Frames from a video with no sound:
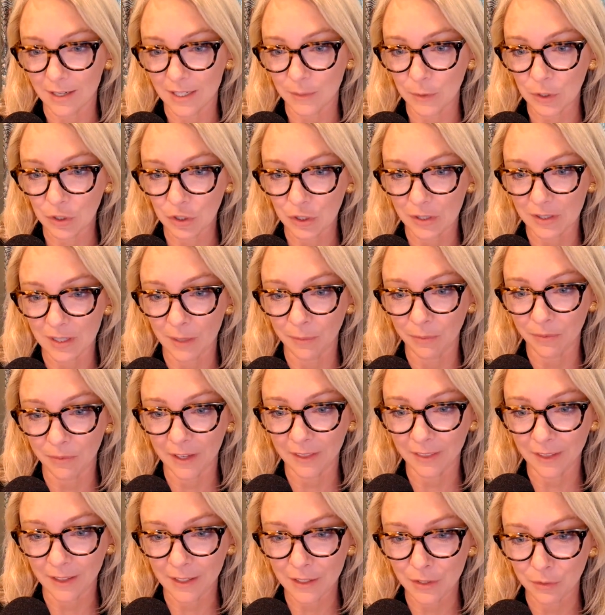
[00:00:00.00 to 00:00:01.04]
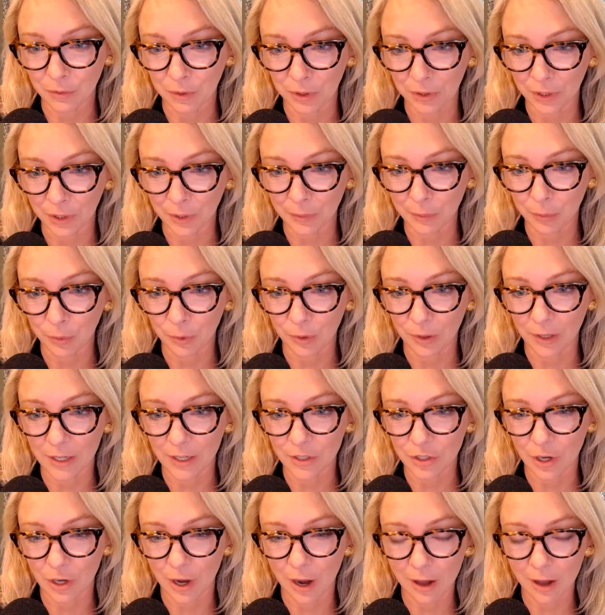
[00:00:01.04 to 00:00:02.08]
which is something that is really important
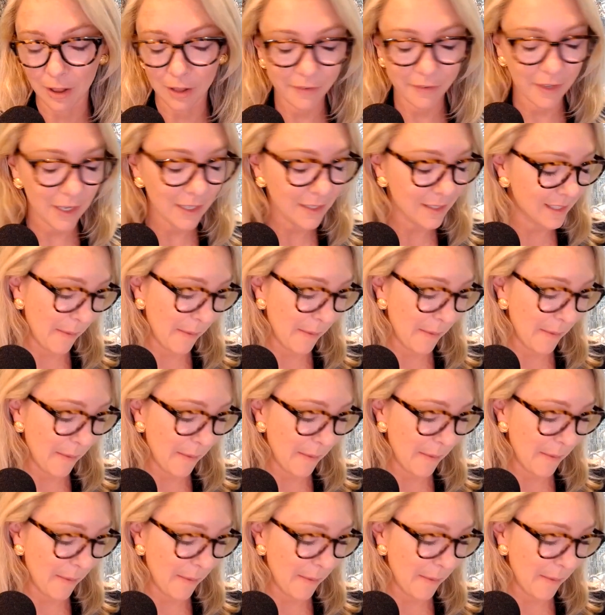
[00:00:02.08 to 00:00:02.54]
to all of us